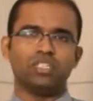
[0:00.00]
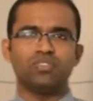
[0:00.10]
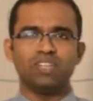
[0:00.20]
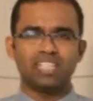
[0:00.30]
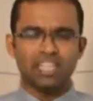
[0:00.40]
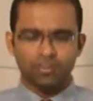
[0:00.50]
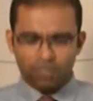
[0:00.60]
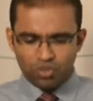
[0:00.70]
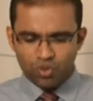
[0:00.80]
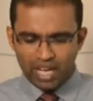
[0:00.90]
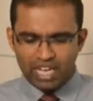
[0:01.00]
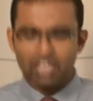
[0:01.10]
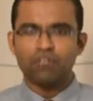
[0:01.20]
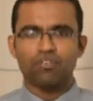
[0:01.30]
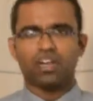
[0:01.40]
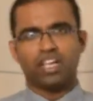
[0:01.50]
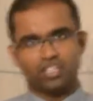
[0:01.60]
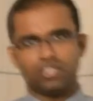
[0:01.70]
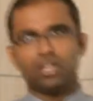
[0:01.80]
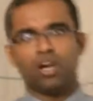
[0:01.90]
It will give you a
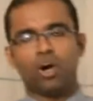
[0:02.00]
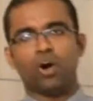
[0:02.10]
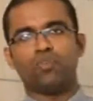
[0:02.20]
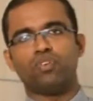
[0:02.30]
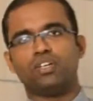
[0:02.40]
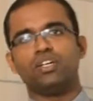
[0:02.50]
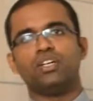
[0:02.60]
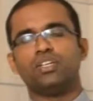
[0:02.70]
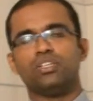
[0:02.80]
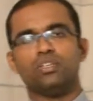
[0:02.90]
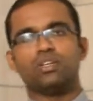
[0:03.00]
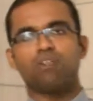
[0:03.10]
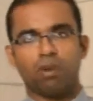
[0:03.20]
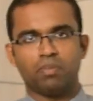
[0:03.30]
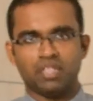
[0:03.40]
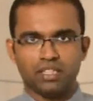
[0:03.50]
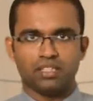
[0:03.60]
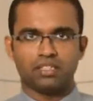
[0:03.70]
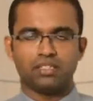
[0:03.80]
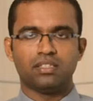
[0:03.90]
leverage over your
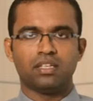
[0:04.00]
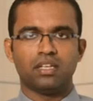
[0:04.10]
competitors.